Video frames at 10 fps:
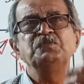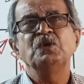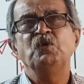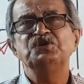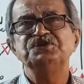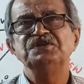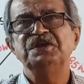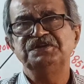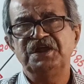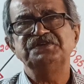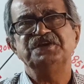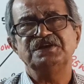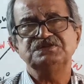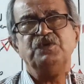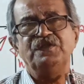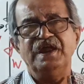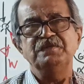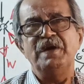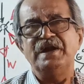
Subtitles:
of the questions in structures, for that